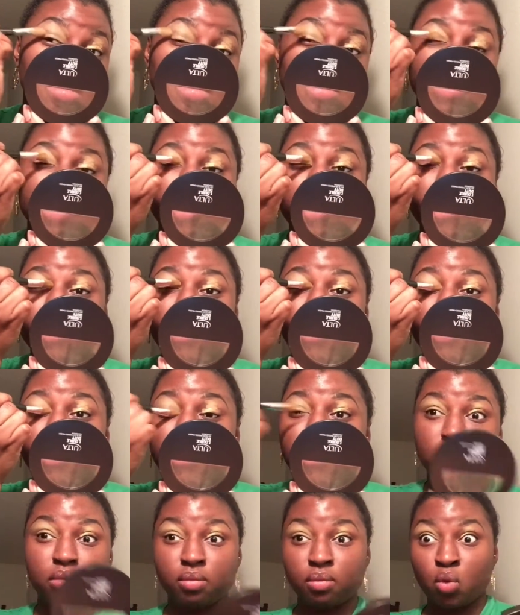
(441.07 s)
And I'm just
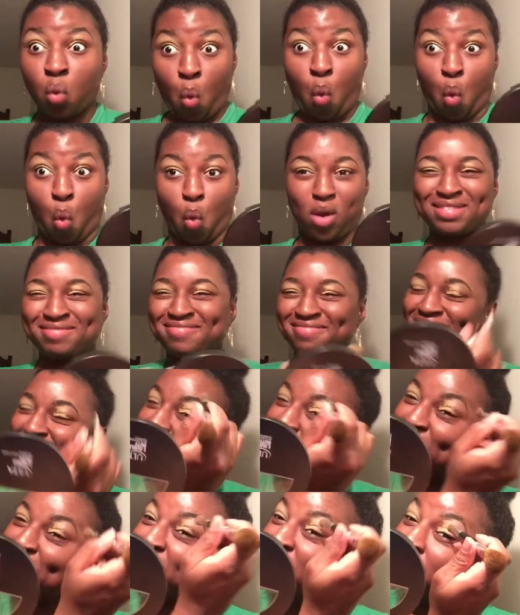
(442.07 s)
applying this all
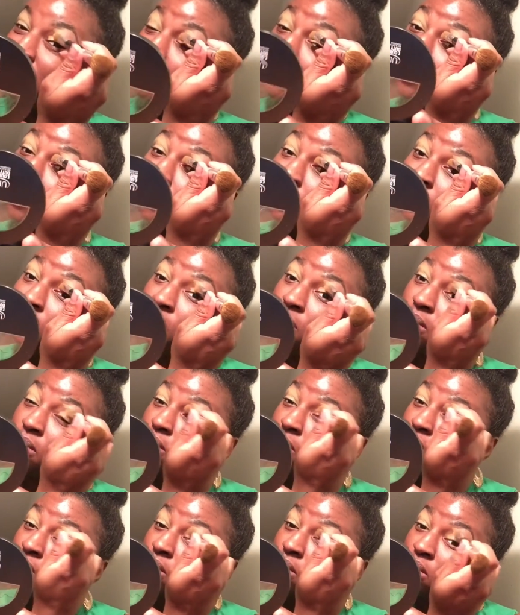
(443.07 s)
over. I know it looks kind
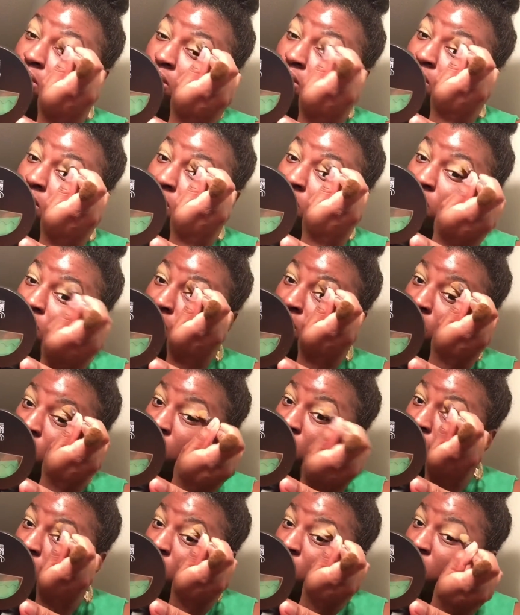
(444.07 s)
of crazy,
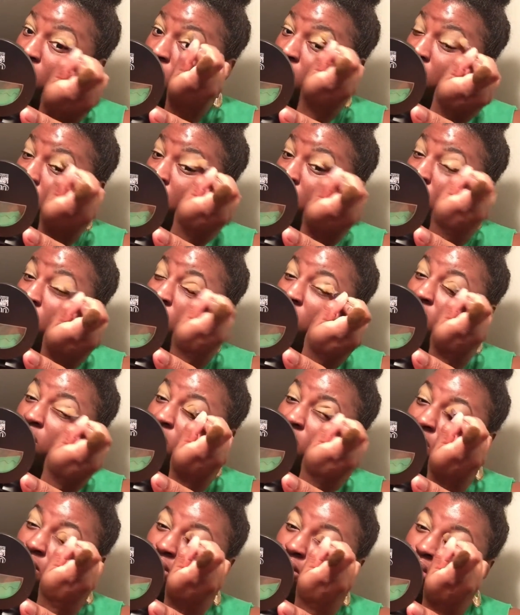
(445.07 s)
but this is going to
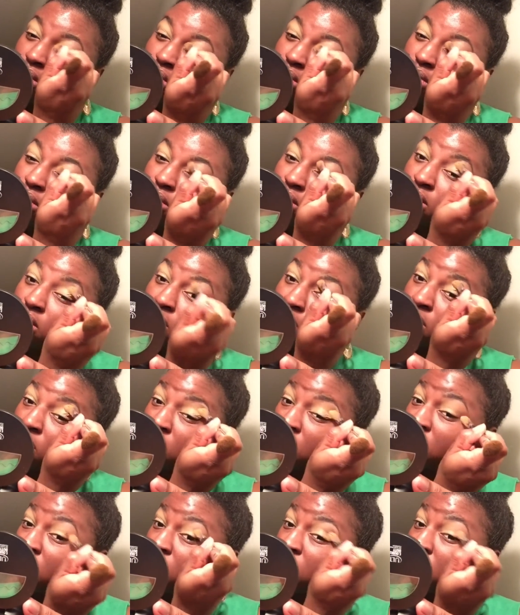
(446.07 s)
come out really
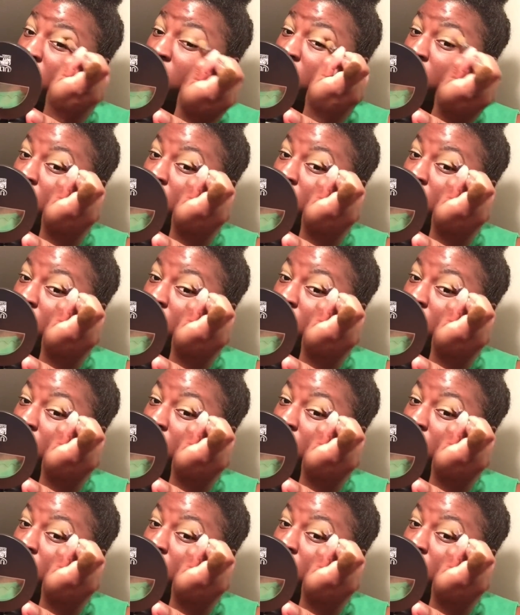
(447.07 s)
nice.